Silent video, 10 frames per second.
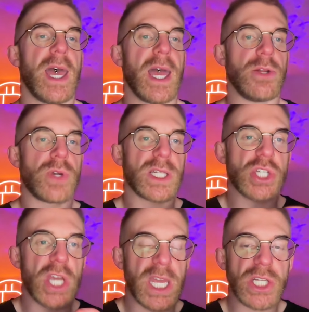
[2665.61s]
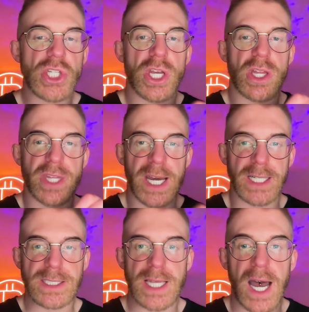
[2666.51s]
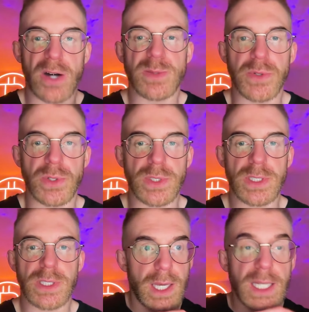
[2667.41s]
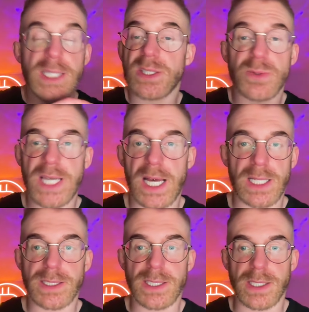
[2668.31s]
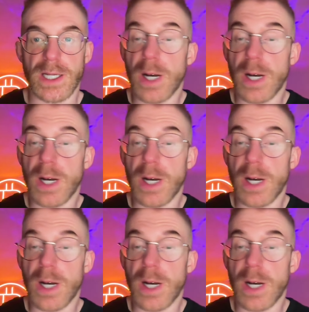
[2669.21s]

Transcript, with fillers: And you can change that output in its totality